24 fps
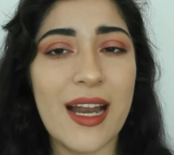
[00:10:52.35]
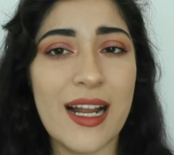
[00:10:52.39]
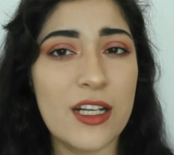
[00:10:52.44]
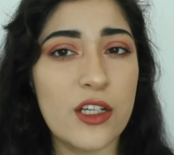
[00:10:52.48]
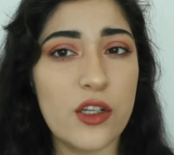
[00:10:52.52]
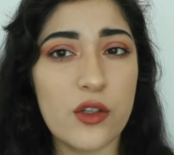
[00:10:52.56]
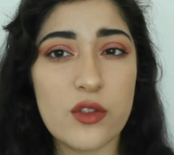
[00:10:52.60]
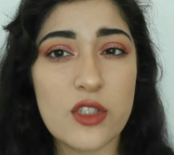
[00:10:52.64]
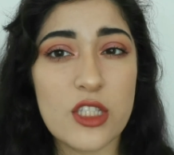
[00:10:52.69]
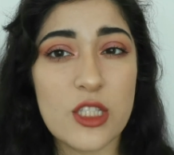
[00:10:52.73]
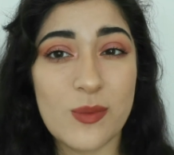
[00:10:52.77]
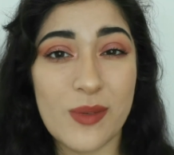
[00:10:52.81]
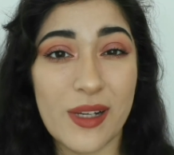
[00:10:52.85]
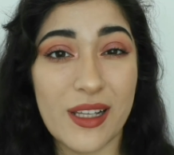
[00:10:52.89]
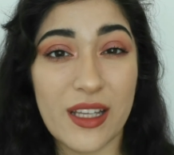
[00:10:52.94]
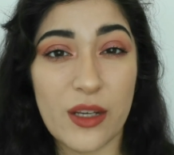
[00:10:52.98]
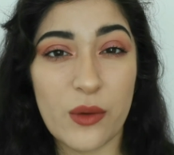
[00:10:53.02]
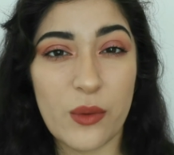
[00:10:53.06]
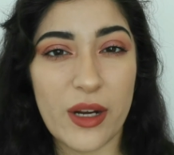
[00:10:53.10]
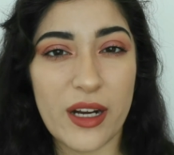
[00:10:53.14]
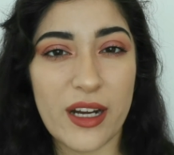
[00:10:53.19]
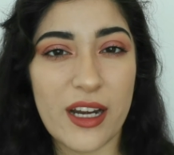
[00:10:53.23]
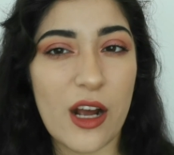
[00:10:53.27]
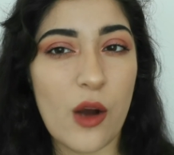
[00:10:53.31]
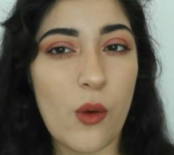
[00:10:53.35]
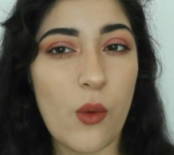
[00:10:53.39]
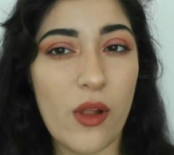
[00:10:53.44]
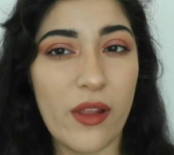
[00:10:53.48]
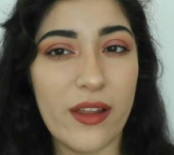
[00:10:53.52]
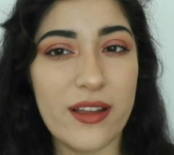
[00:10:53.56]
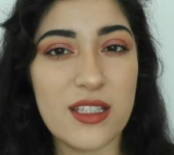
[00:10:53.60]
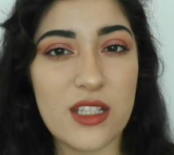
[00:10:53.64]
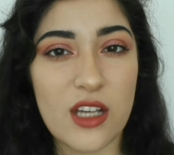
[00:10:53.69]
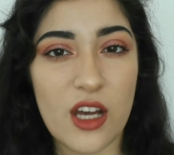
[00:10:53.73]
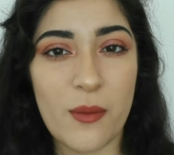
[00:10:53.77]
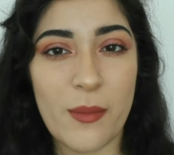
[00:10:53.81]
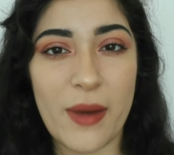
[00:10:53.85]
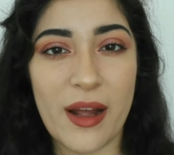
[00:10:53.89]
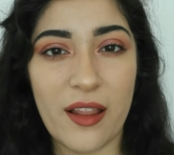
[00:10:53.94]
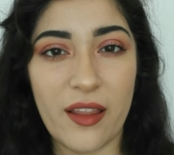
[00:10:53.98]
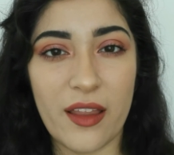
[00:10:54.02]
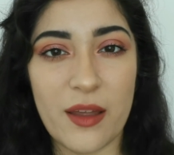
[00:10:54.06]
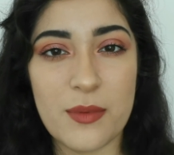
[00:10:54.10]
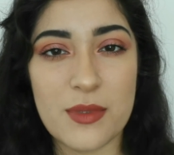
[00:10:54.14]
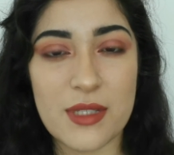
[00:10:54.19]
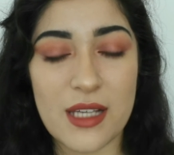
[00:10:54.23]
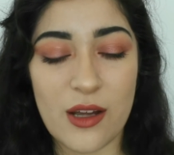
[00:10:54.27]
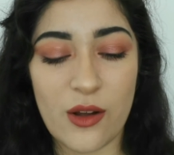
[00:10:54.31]
And I don't smell it right now while it's on
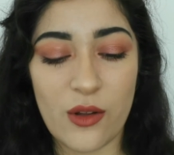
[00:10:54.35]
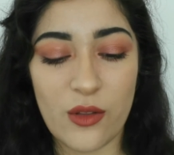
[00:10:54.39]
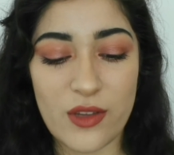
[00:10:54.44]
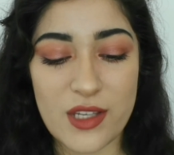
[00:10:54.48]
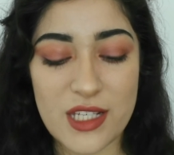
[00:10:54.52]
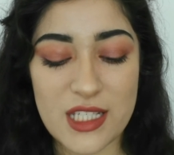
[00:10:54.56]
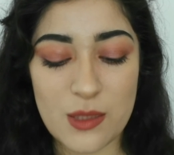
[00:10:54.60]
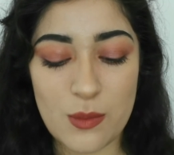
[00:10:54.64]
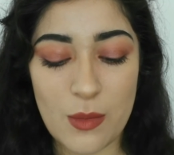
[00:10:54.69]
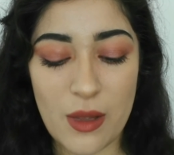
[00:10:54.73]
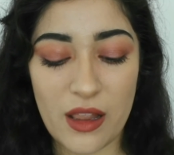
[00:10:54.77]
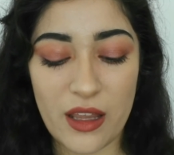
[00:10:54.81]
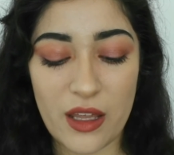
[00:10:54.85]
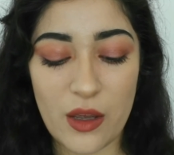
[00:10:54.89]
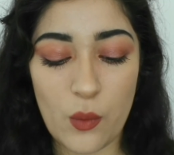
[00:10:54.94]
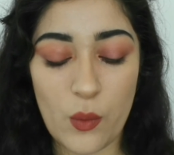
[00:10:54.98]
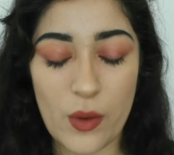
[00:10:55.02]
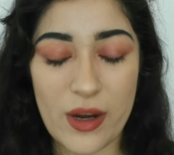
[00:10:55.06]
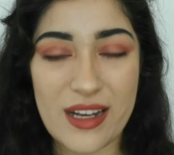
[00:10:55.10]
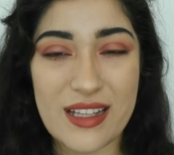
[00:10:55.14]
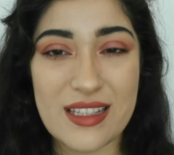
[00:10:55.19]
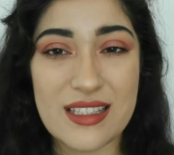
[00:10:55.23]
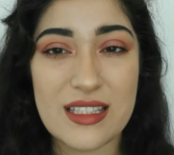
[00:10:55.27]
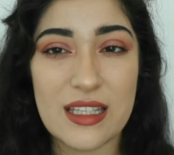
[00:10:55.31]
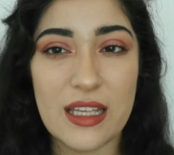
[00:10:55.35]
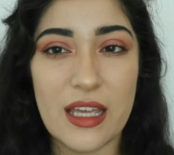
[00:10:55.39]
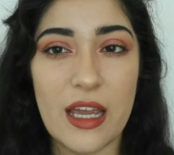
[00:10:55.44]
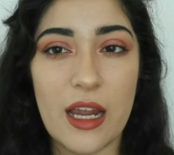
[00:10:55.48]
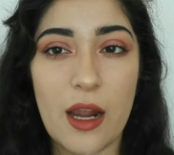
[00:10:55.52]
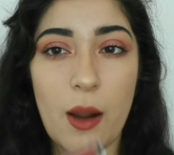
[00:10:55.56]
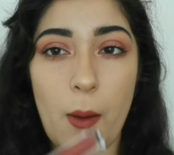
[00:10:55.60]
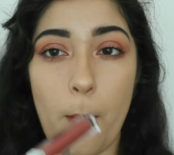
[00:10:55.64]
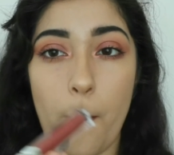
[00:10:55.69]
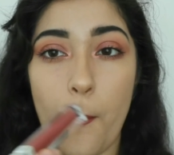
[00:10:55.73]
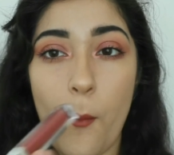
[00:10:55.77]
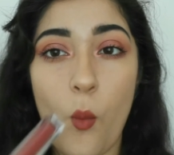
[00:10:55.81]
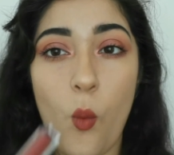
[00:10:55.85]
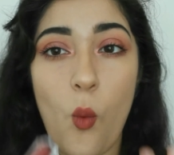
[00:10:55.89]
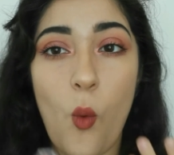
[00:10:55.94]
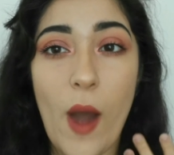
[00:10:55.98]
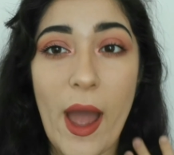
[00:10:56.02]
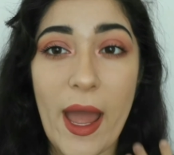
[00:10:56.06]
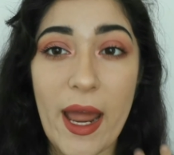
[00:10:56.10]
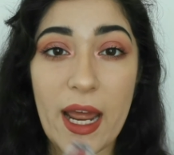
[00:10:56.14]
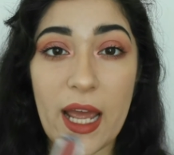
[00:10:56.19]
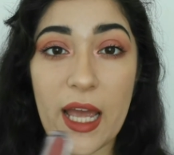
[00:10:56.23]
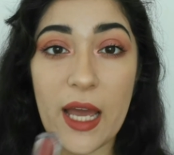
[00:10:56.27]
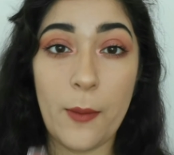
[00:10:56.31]
my lips. I only smell it when it's like
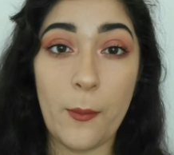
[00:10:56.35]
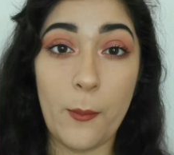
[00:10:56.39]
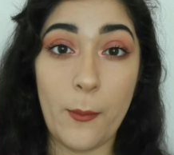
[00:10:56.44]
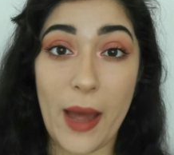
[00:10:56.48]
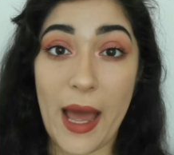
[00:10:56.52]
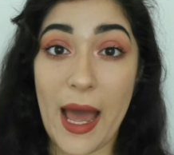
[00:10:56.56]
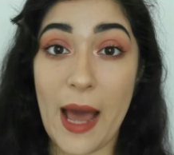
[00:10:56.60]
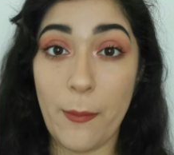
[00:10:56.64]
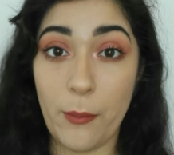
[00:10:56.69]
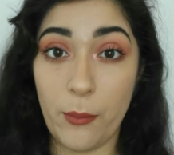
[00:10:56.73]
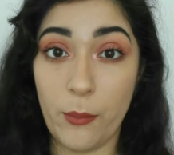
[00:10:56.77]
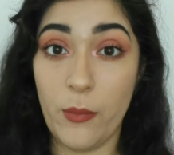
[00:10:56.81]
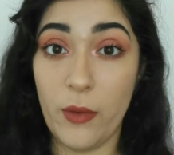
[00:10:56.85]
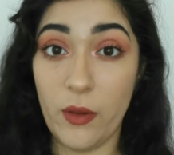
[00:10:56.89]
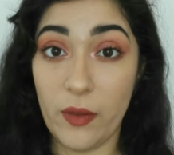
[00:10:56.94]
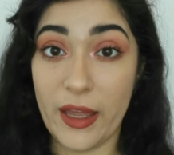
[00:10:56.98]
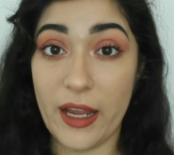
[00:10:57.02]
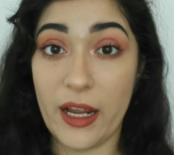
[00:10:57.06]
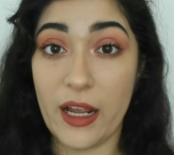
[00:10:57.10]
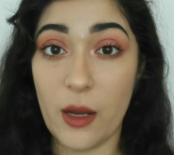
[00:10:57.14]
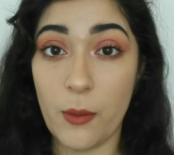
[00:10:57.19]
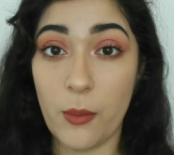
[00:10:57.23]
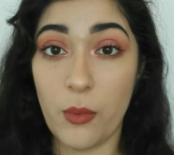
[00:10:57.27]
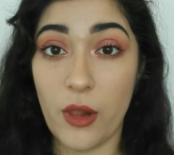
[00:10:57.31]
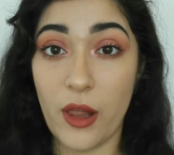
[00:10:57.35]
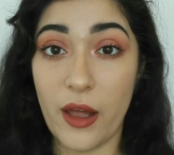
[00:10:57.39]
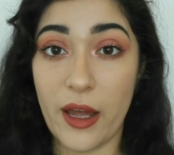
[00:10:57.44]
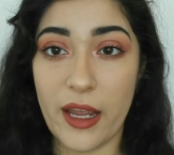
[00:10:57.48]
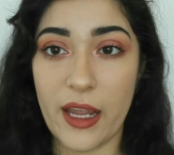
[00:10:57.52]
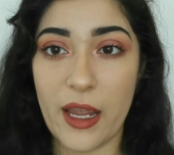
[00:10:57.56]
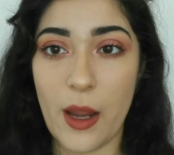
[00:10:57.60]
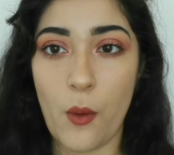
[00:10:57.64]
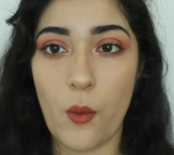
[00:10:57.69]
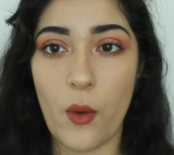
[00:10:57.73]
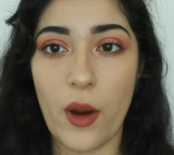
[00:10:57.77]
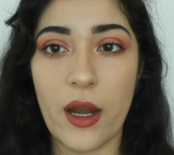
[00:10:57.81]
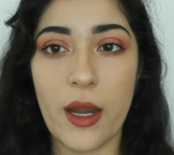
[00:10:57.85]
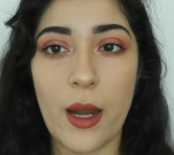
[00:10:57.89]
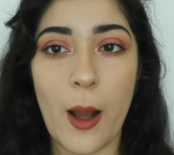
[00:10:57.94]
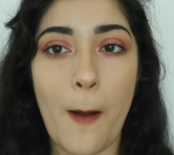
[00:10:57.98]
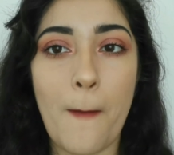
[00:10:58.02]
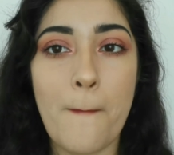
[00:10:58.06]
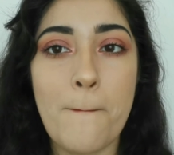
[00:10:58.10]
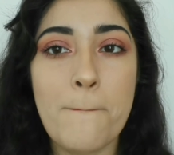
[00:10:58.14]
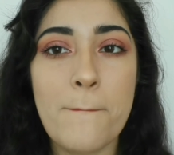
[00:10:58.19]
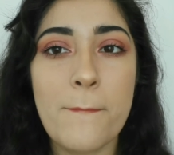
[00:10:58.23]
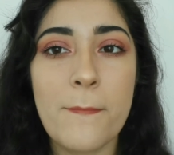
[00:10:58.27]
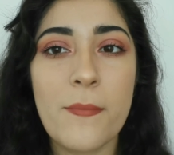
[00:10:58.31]
wet. I'm like applying it right
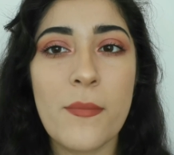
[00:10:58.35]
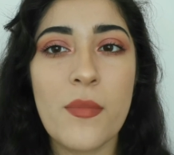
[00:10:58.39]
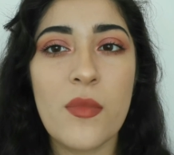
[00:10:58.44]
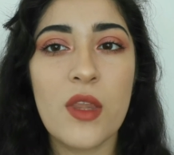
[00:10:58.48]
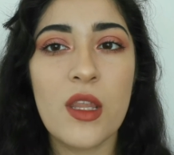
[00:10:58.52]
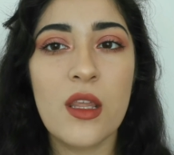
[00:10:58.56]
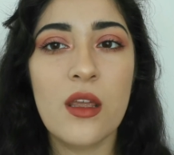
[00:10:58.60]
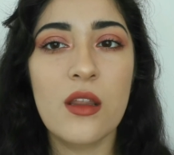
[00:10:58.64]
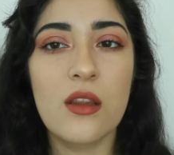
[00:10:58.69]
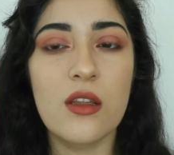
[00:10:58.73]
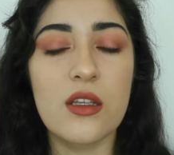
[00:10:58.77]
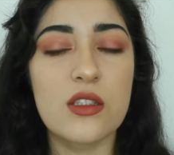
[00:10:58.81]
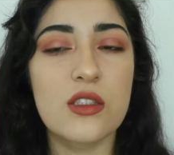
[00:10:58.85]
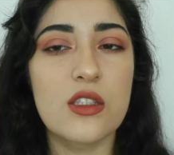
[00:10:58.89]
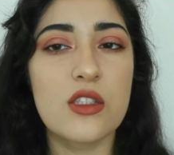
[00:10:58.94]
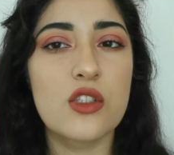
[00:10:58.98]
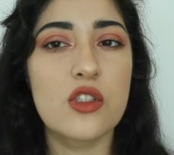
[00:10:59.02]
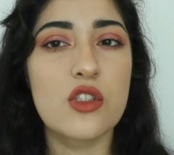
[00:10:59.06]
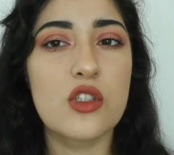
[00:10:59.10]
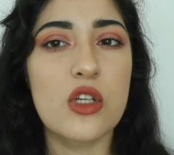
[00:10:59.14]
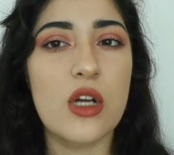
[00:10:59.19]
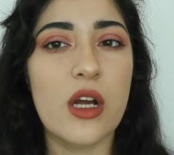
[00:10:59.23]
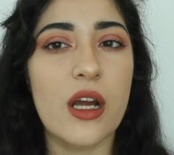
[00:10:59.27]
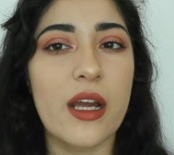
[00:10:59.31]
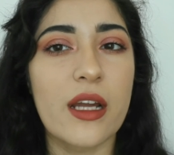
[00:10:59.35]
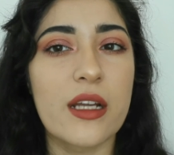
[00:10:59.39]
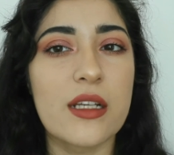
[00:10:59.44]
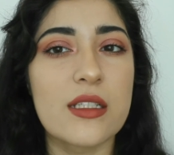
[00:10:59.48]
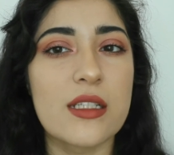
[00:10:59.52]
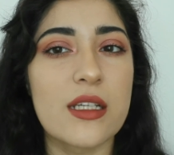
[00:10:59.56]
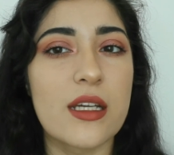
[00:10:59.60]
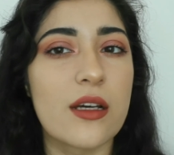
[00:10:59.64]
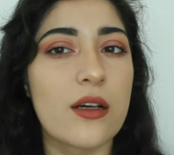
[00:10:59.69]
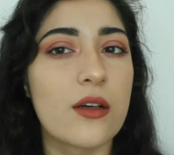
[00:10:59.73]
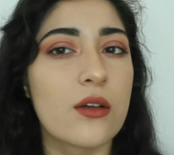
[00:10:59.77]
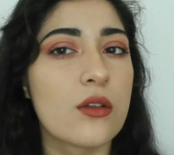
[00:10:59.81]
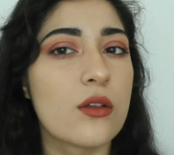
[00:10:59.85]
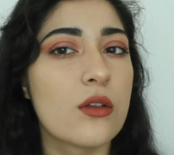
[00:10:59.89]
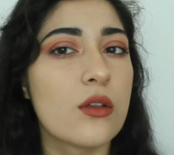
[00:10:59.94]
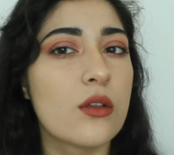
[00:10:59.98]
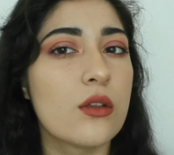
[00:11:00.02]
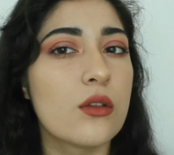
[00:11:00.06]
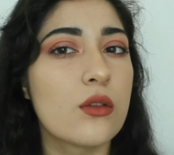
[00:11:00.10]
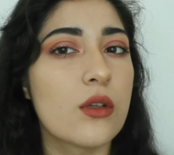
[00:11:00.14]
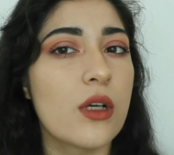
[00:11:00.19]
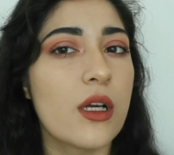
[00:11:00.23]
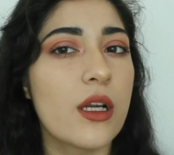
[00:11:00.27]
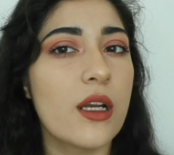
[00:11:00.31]
now. This is drying
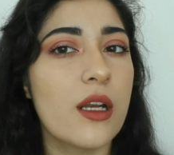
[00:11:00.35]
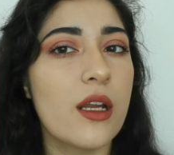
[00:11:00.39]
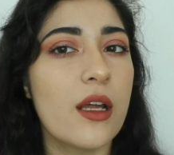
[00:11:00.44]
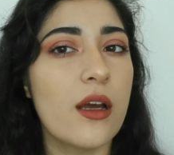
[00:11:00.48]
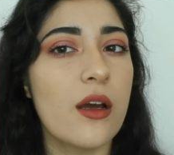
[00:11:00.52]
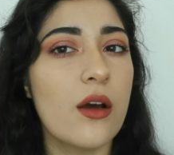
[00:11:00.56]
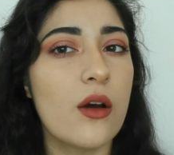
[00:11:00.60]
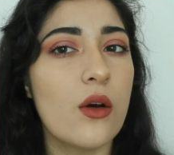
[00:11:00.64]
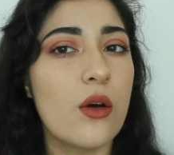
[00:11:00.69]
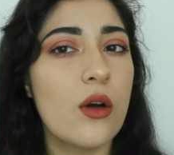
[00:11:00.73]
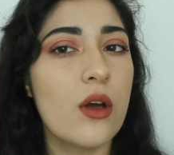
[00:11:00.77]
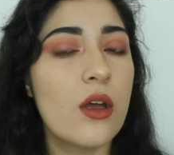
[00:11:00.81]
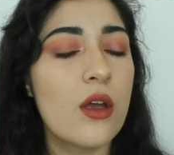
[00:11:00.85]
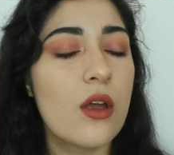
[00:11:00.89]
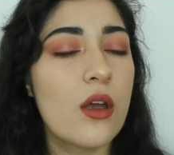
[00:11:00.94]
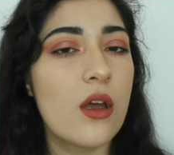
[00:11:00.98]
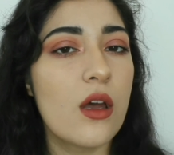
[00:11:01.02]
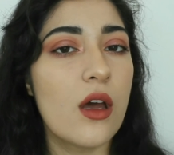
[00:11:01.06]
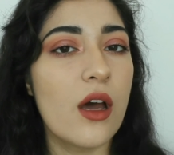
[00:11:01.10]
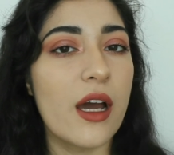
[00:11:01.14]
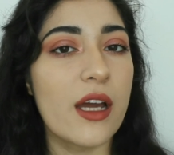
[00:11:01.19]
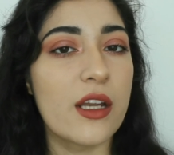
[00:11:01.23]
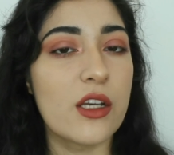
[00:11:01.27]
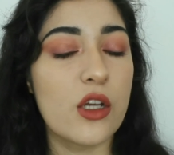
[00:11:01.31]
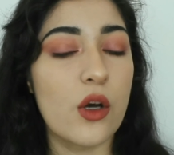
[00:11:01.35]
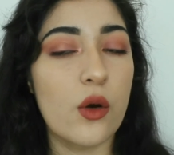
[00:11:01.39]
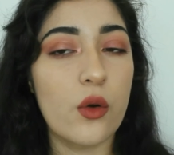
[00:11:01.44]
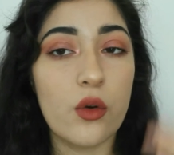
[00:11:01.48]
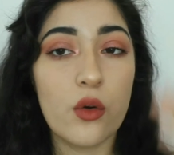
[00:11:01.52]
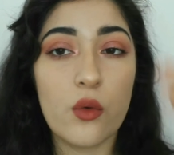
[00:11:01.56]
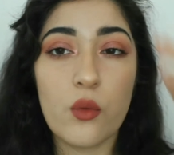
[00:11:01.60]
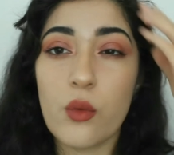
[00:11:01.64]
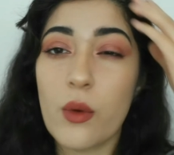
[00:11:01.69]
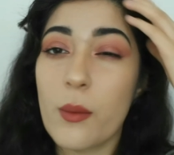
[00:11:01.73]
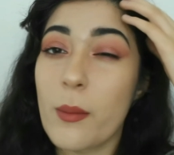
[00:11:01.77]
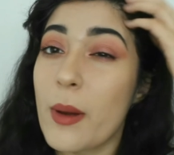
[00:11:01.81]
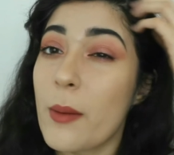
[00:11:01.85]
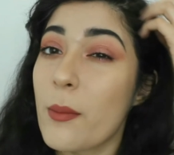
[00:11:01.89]
down right now. I don't